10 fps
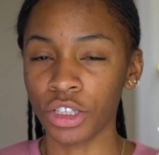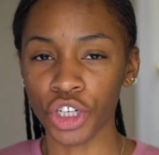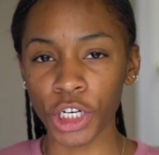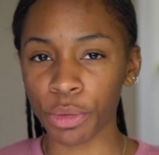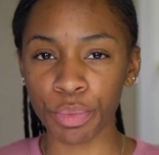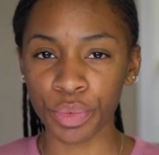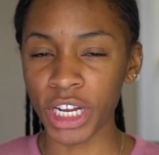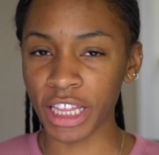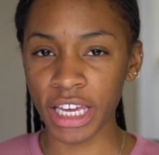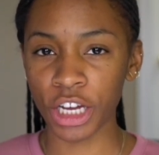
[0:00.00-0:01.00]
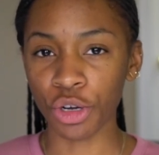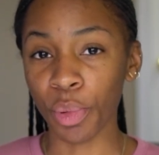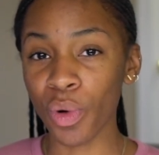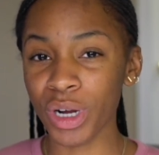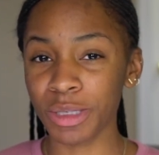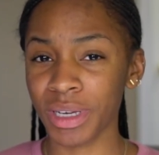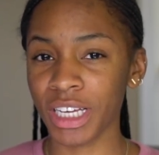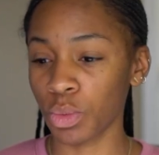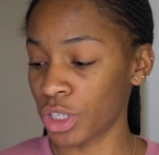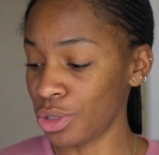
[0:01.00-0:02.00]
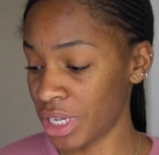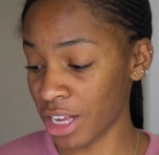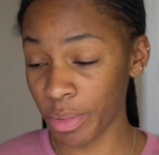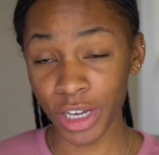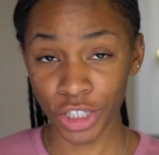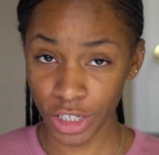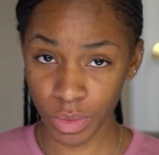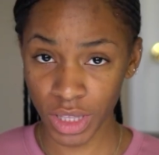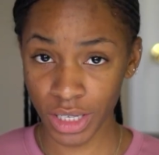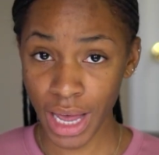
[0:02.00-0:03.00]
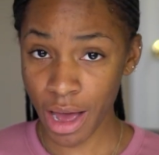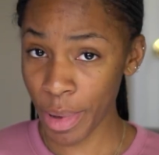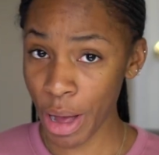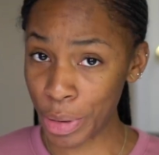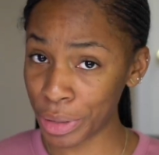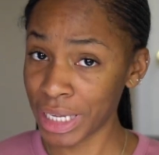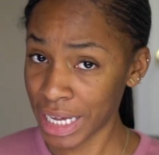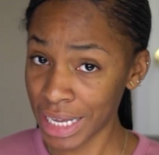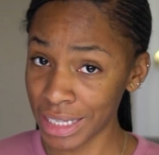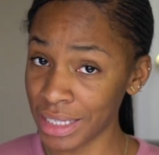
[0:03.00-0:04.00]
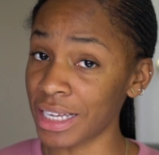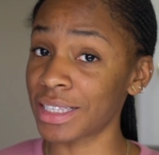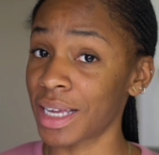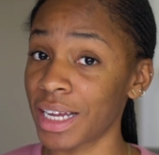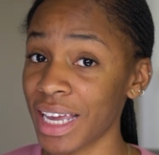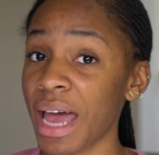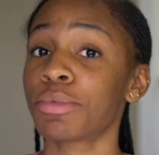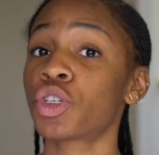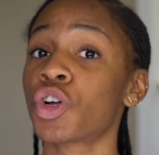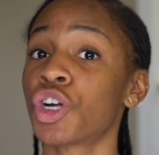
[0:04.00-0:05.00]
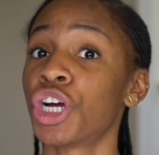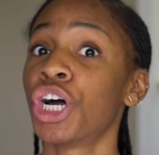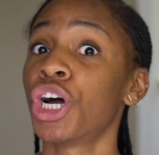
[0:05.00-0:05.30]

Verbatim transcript: dirt or anything in your pores, because once you take pictures with this high-powered lens, it's going to capture